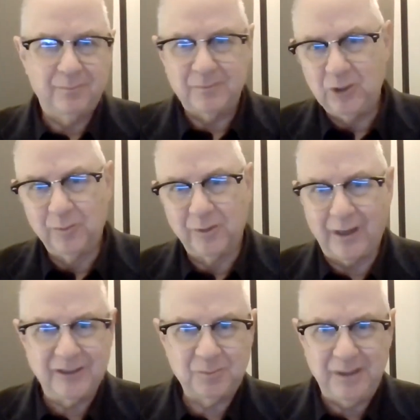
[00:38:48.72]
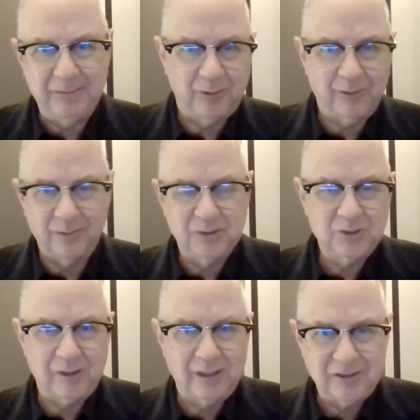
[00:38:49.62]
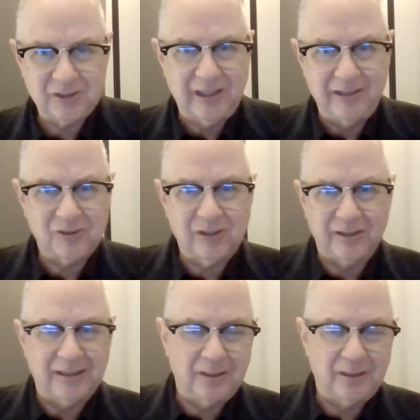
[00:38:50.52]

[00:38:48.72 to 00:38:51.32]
human rights people, the Missouri legislature is looking,